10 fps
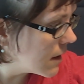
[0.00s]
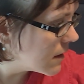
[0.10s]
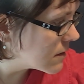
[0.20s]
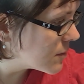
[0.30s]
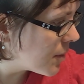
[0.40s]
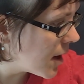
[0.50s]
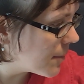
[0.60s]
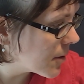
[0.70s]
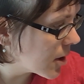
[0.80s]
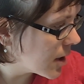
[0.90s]
other
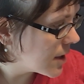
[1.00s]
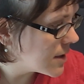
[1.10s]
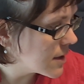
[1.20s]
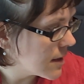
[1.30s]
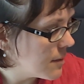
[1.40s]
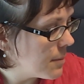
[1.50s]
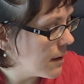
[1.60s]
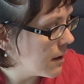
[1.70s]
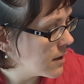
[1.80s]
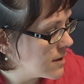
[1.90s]
pomegranate that I
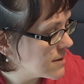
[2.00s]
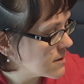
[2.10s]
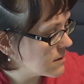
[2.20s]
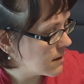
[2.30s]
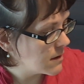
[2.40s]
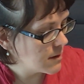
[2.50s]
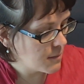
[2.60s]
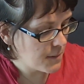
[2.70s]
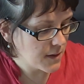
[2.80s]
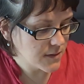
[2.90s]
bought is not a
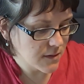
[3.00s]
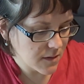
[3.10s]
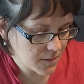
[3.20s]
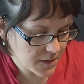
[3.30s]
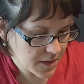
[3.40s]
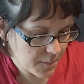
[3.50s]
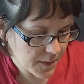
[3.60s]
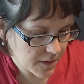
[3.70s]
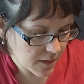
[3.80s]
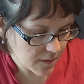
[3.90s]
puzzle I would
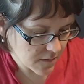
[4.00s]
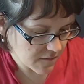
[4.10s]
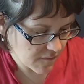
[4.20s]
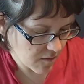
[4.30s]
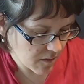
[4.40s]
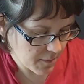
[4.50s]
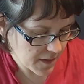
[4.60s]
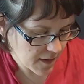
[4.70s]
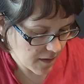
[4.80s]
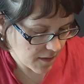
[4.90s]
typically go for, but
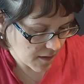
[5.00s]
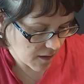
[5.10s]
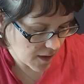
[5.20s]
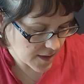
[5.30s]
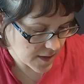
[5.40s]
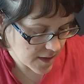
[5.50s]
I thought